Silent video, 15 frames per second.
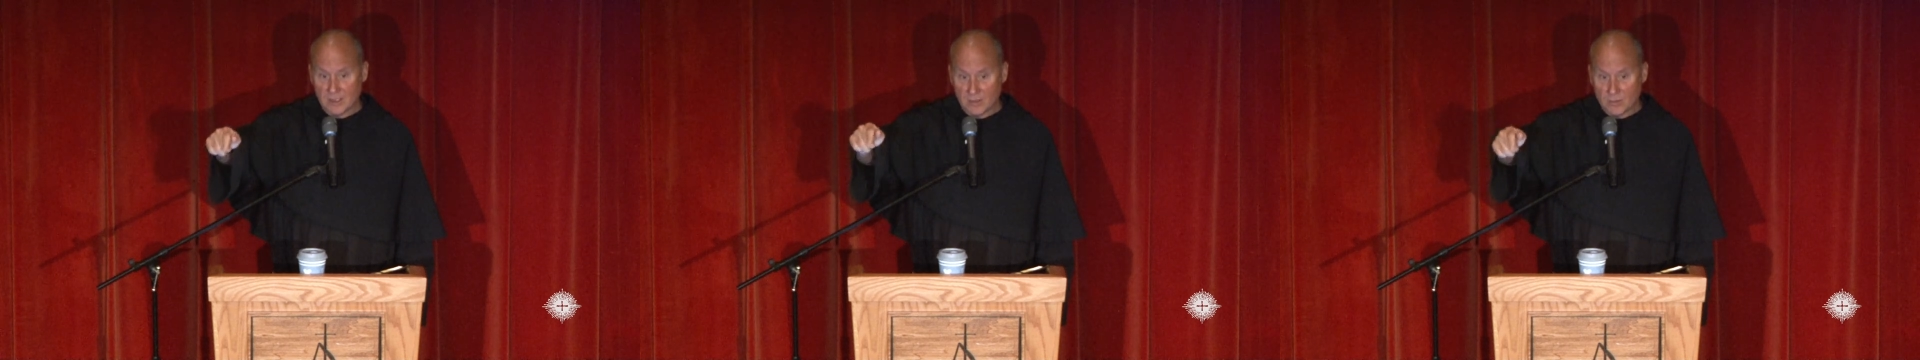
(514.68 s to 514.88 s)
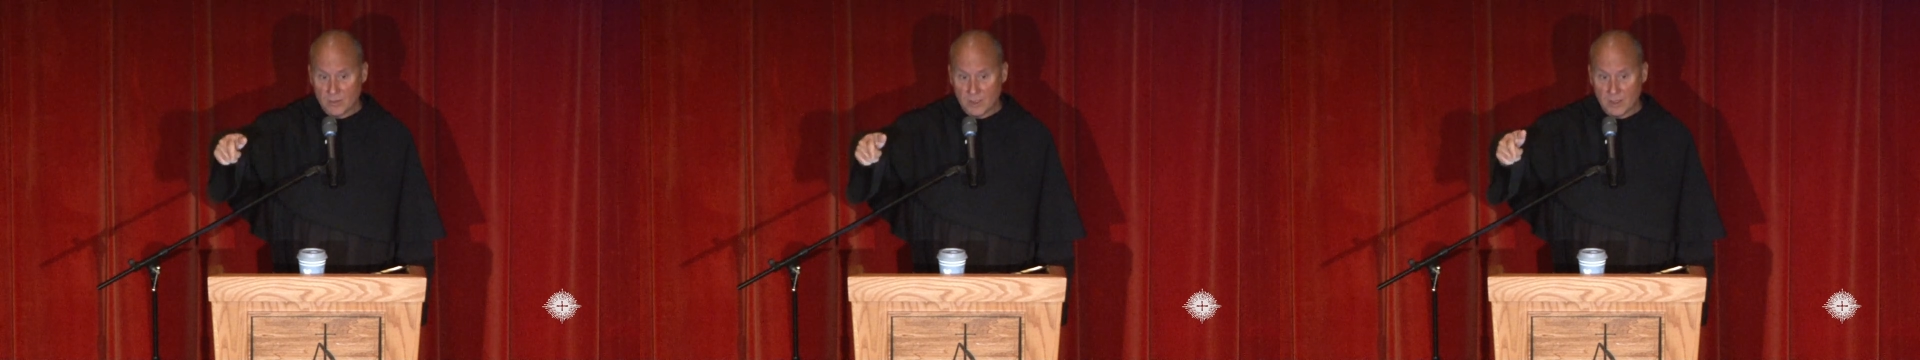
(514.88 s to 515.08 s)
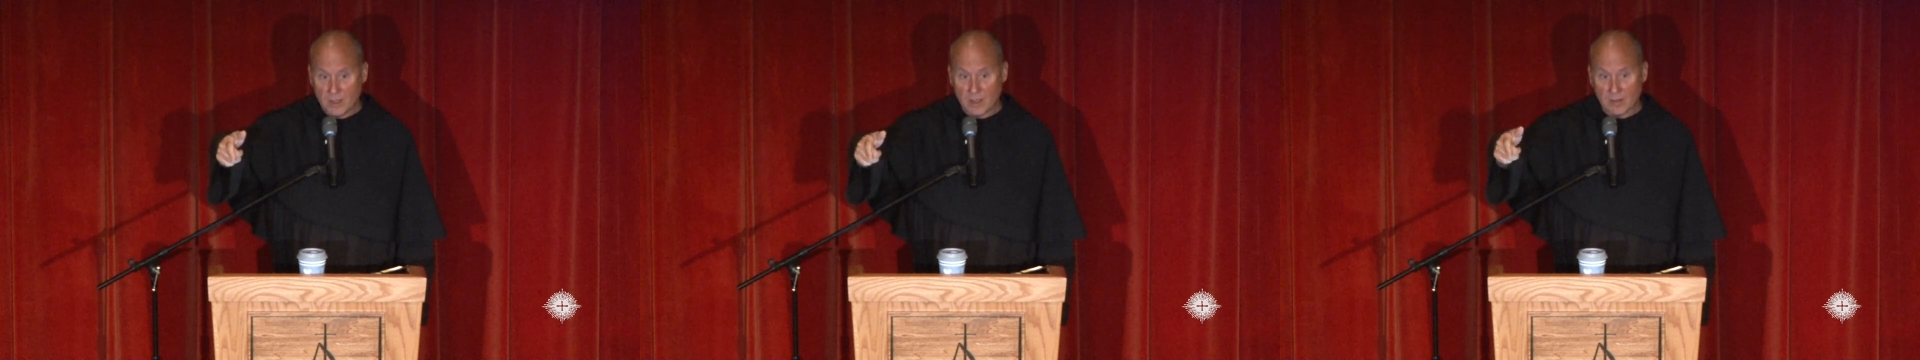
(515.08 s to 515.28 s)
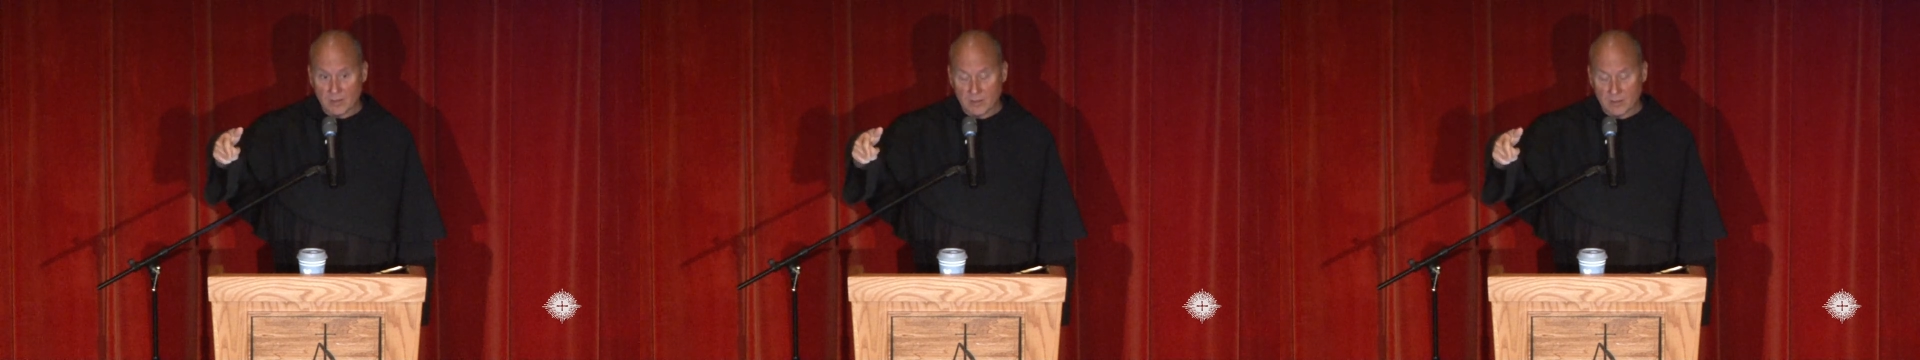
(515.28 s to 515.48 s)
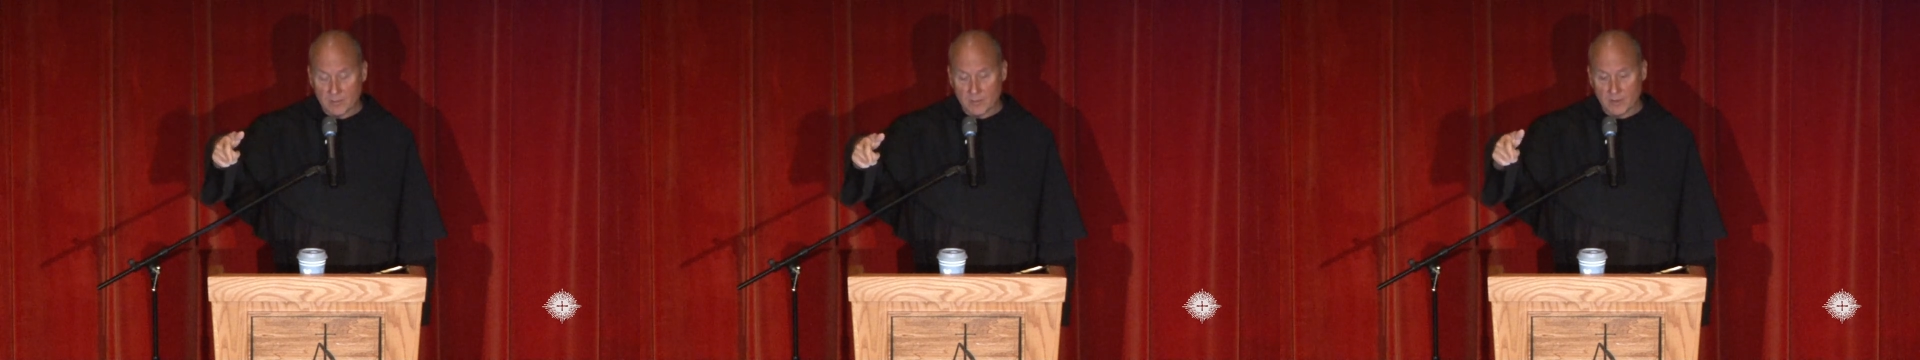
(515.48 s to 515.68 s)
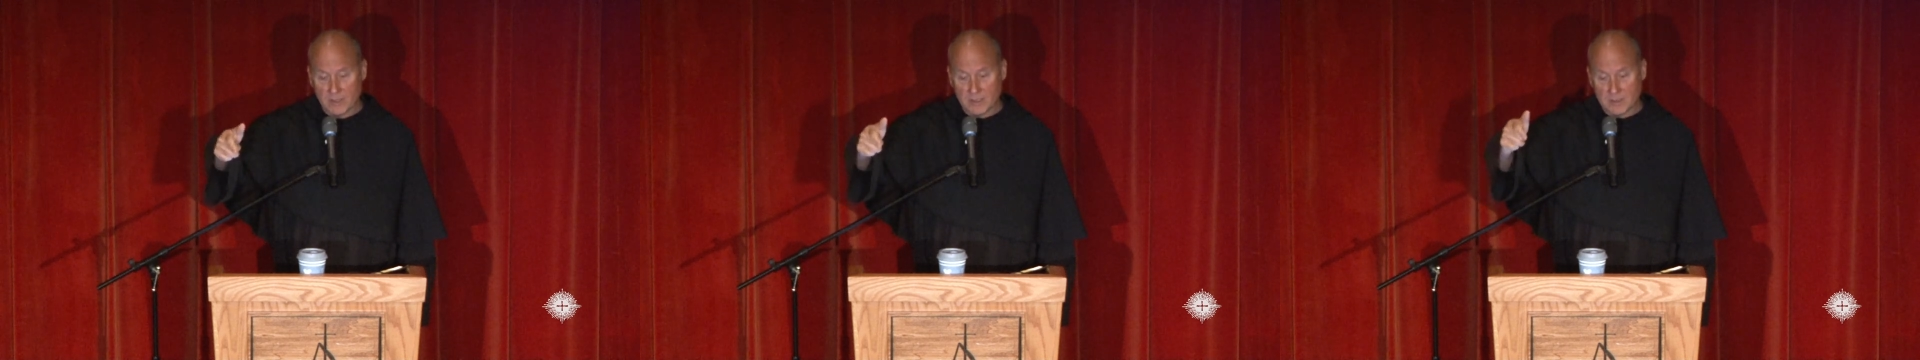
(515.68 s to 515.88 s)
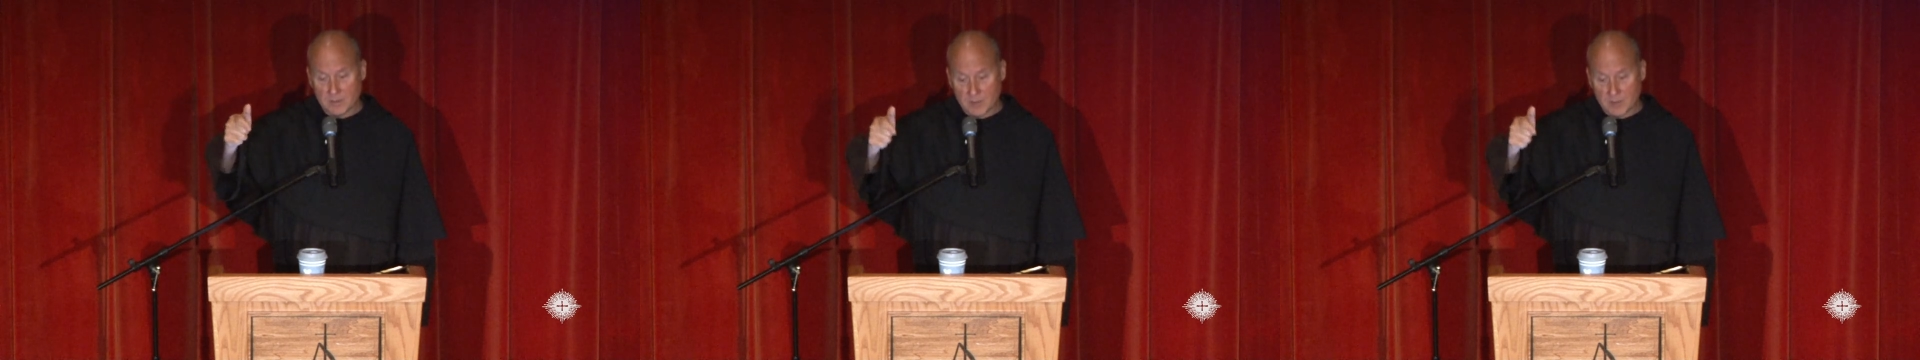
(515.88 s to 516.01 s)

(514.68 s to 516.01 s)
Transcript: we honor the priest